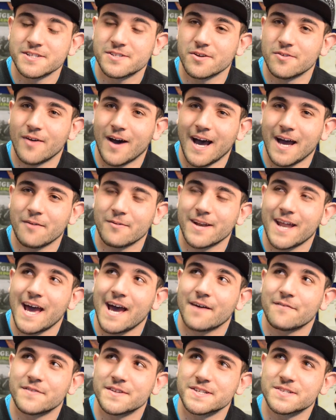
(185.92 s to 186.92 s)
So I would
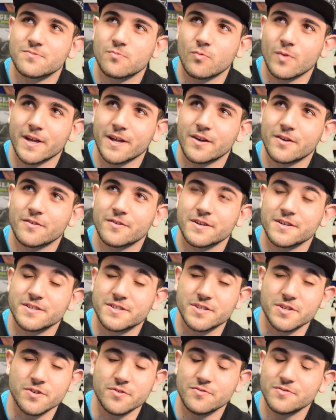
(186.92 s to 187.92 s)
have this weird
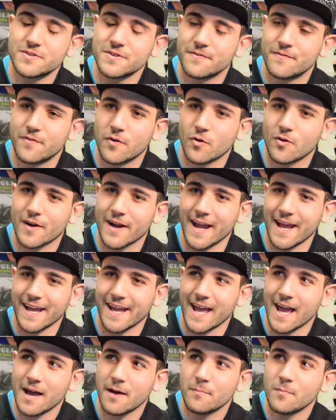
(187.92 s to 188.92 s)
two to four A
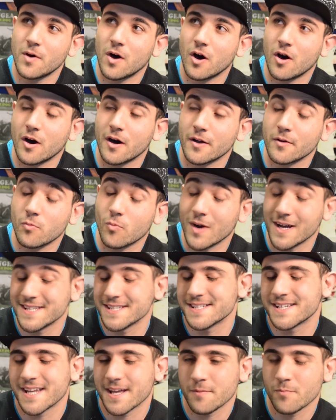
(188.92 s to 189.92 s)
M on
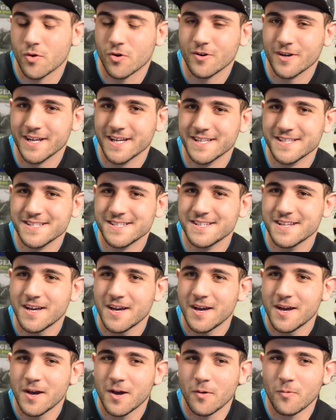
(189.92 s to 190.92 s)
Wednesday mornings
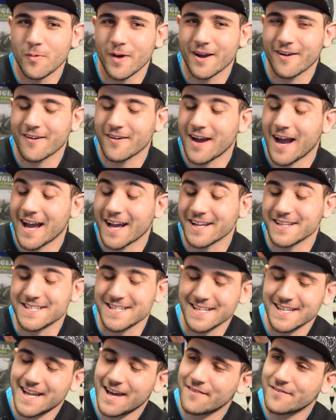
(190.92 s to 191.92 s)
where I
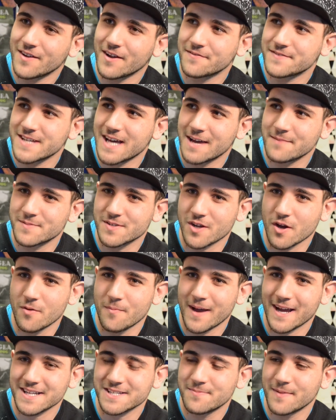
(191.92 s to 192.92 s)
didn't have enough time to go
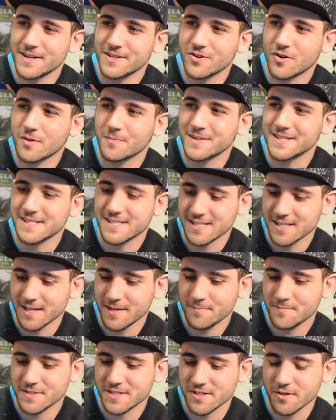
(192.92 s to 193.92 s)
back to my dorm and
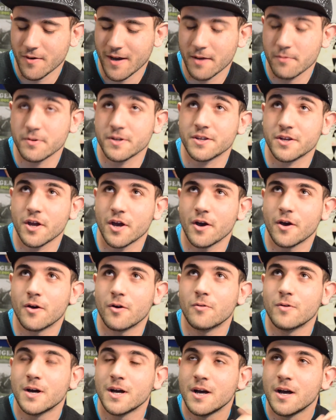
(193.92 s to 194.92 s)
sleep, so I would go
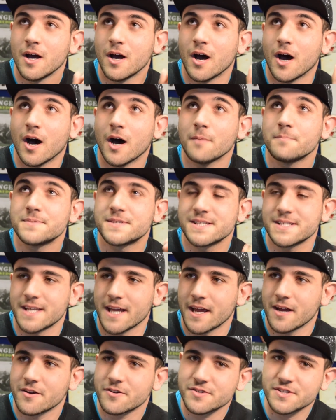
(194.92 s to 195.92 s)

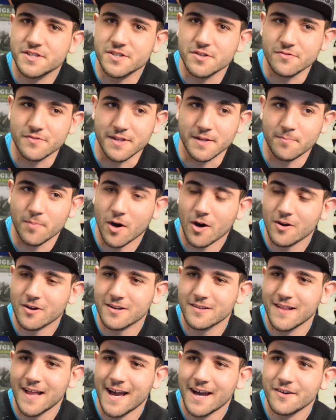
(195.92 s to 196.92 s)
upstairs to the
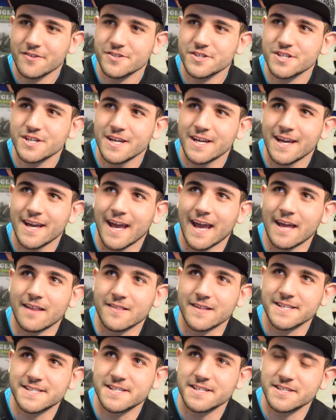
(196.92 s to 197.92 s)
park lounge
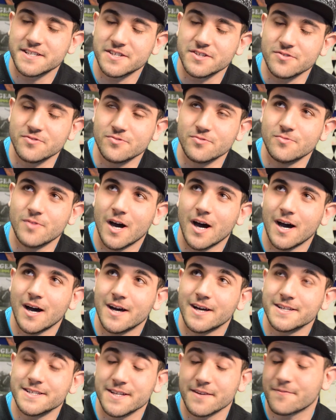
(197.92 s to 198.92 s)
and listen to
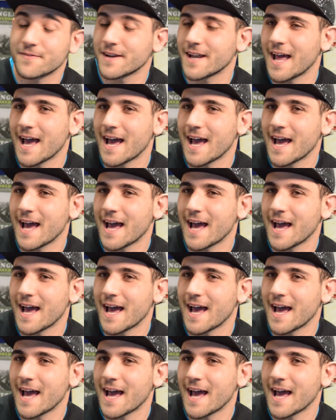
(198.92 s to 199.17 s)
uh, different